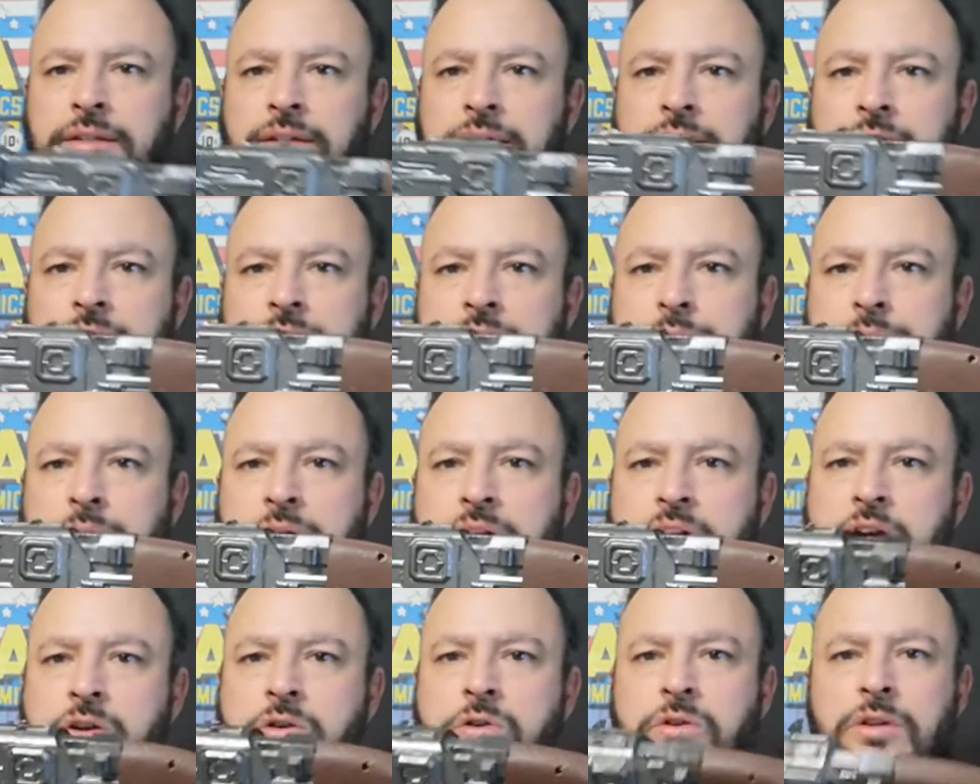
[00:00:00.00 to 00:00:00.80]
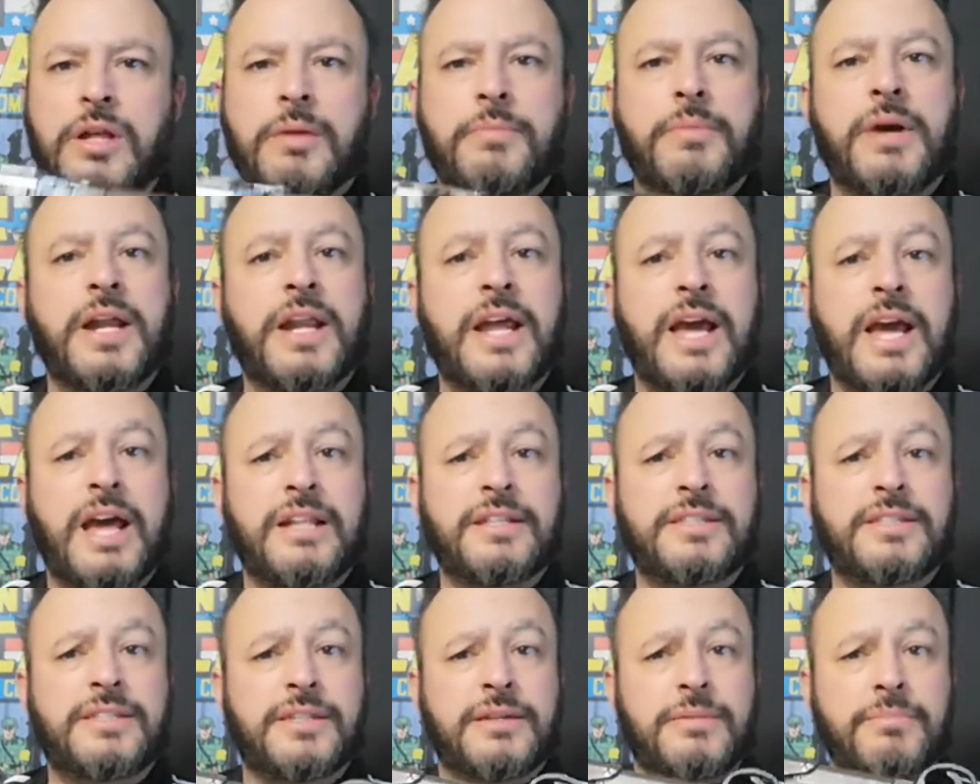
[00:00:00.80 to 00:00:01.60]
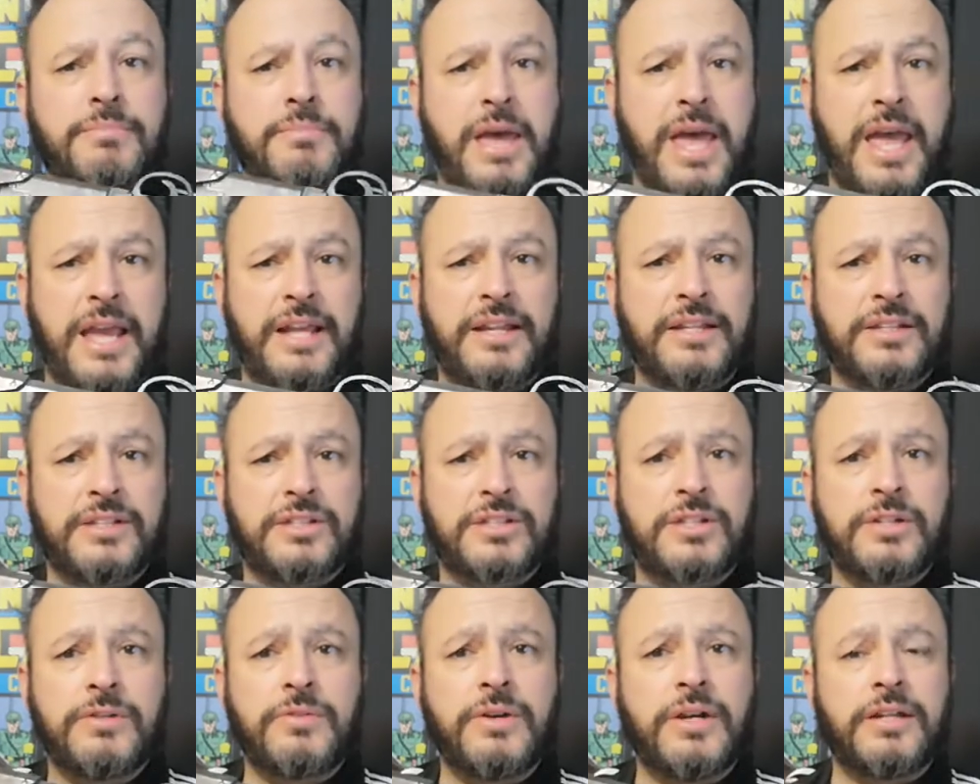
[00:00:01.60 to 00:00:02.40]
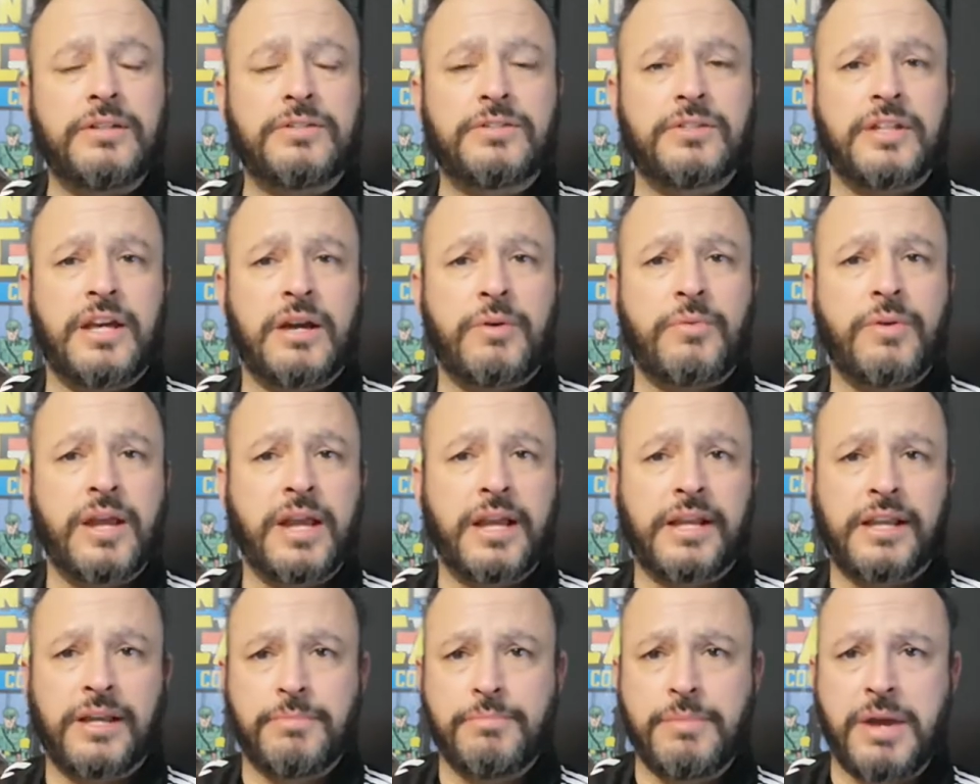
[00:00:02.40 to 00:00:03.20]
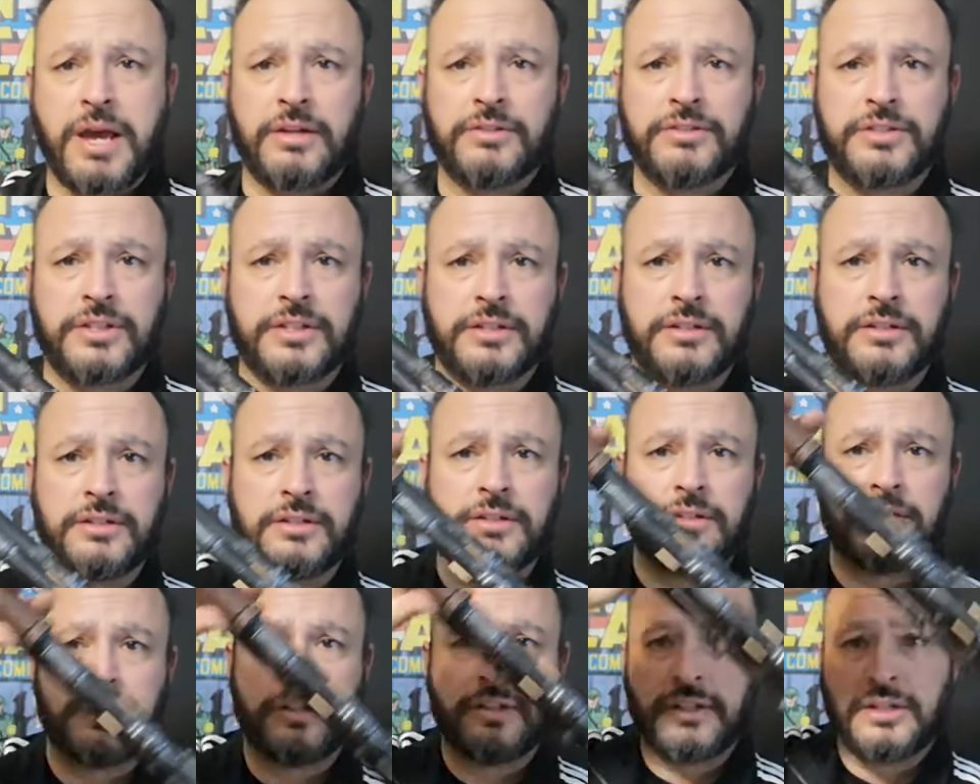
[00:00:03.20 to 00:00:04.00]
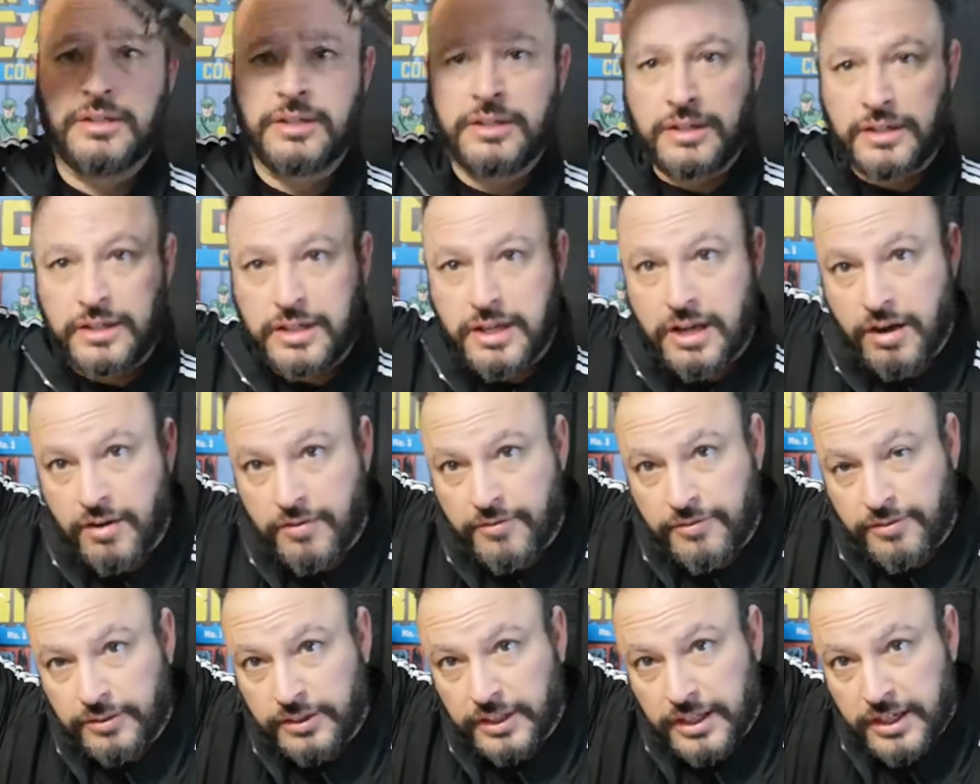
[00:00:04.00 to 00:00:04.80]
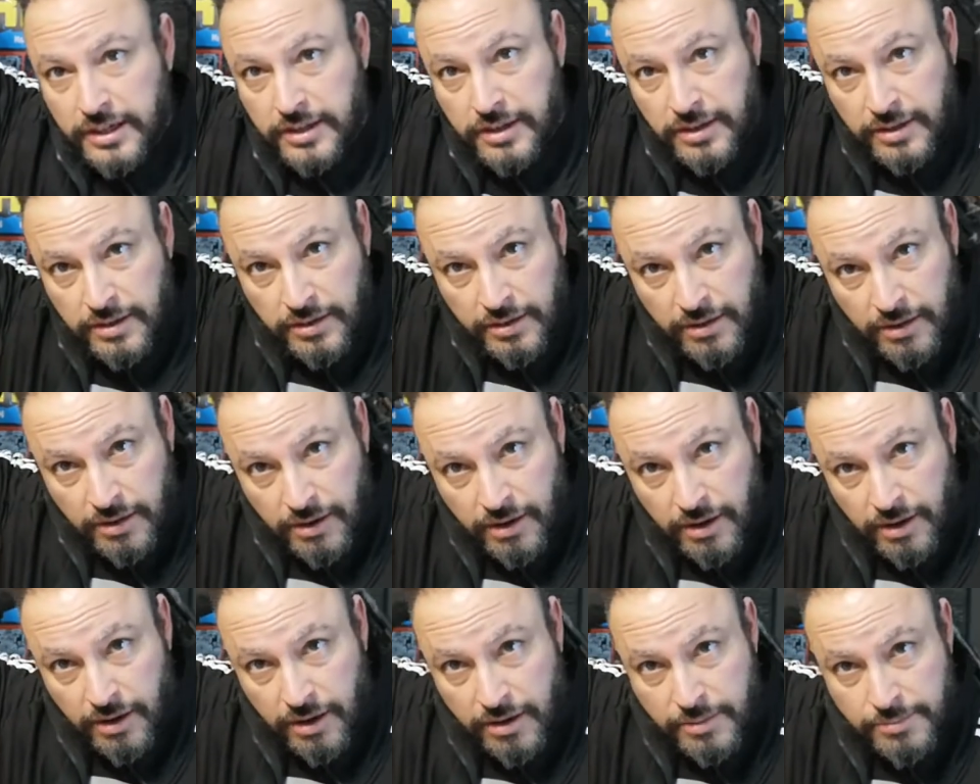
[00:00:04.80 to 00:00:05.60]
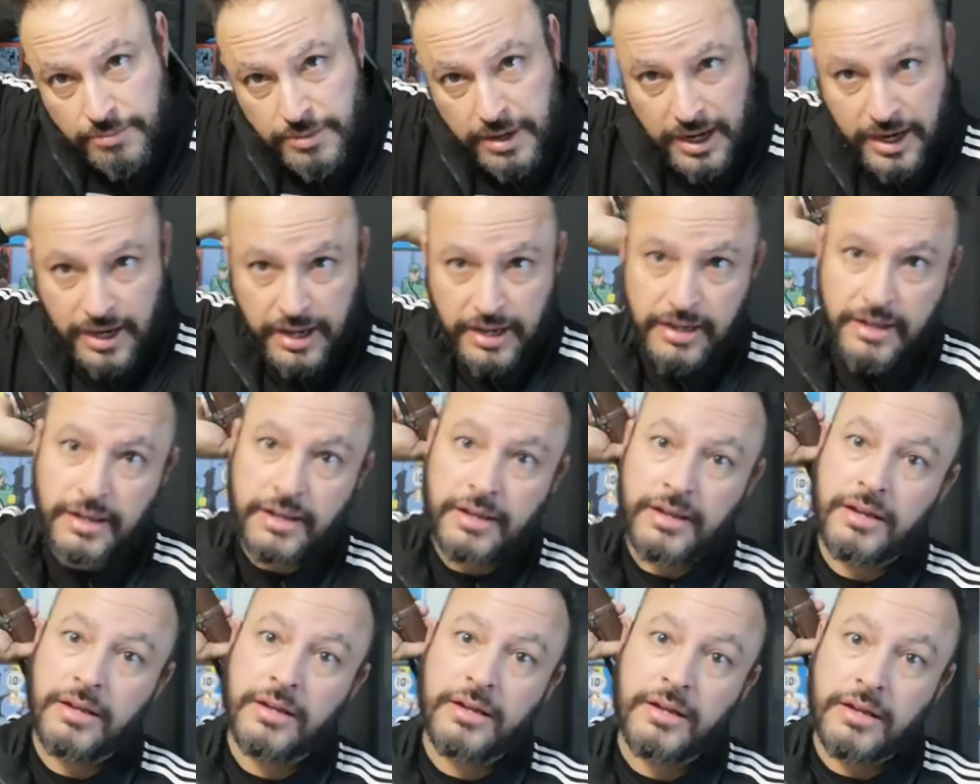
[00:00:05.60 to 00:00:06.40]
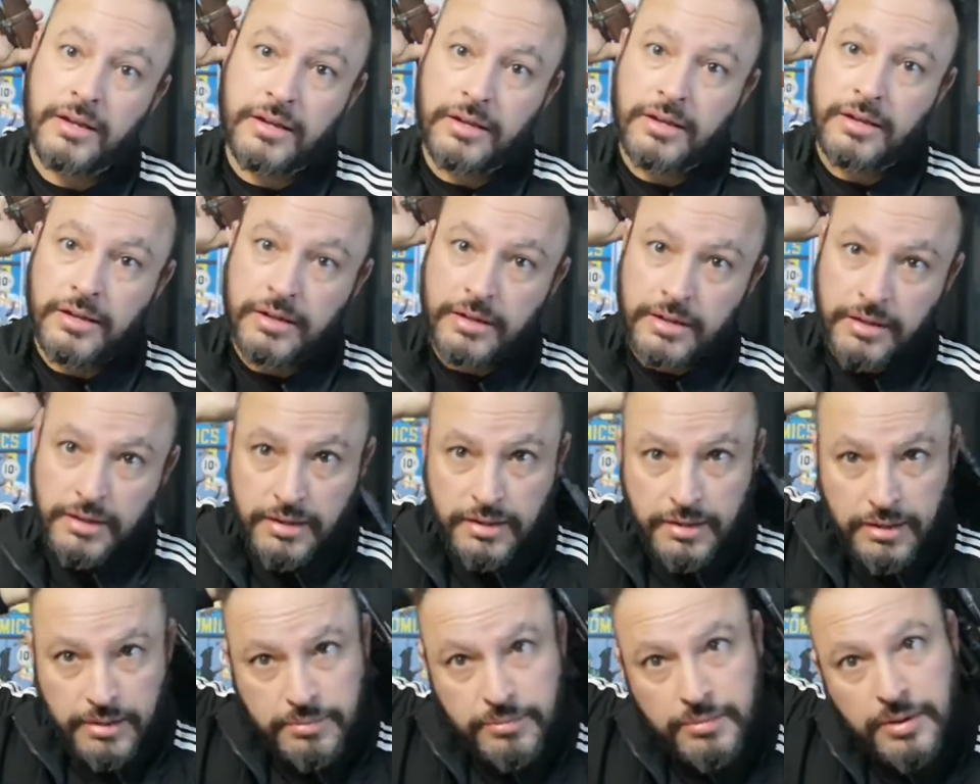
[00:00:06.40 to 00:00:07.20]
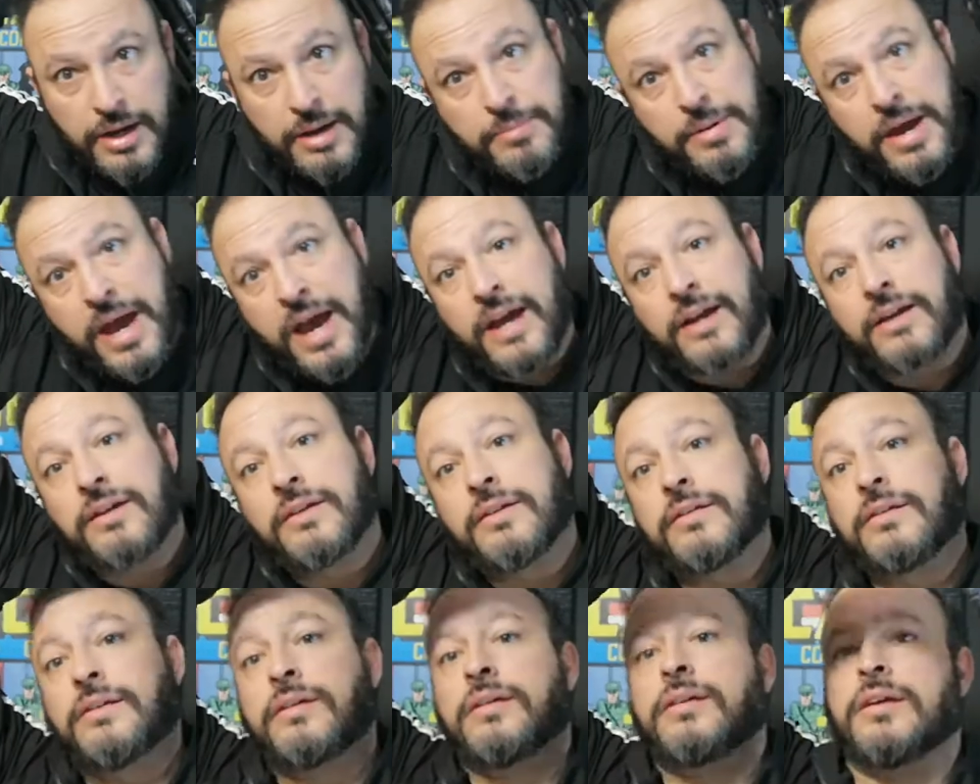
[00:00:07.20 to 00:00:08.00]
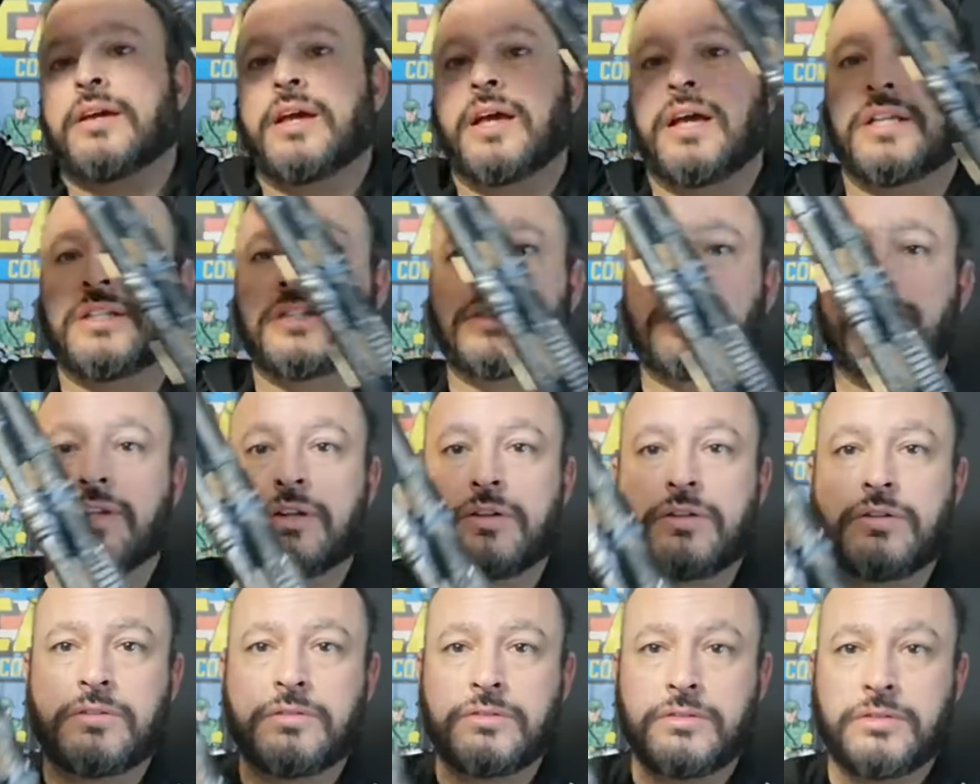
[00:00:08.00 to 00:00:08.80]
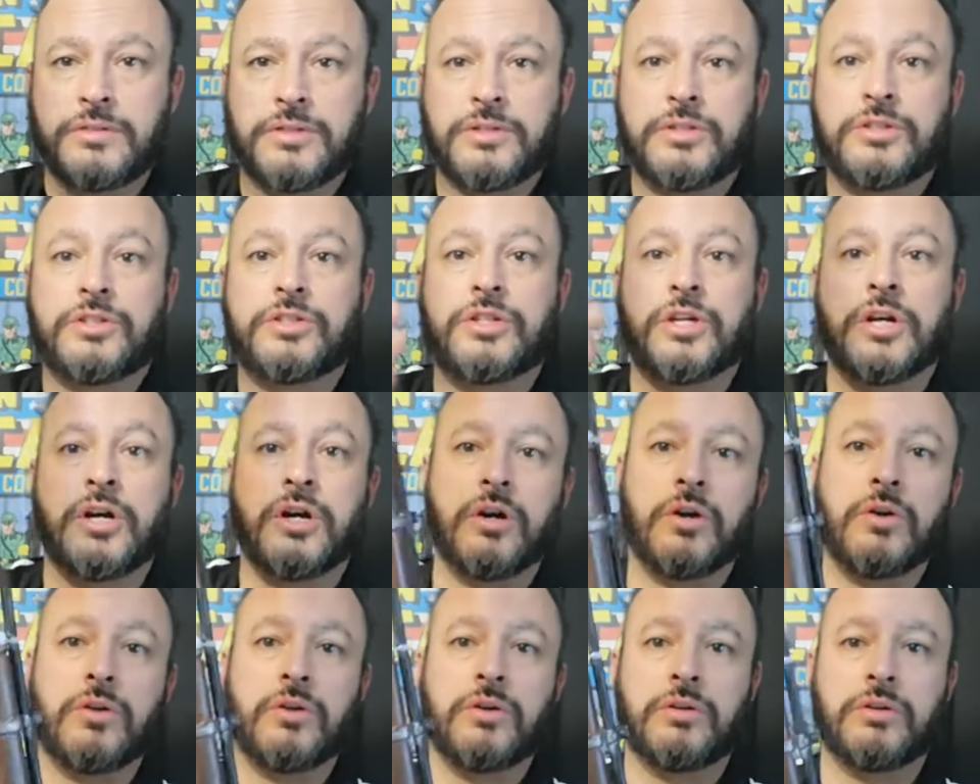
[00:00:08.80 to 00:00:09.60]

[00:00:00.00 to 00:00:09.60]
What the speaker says: It's pretty cool. I might add some magnets to it, so that way I can mount it carefully on my back, as so. So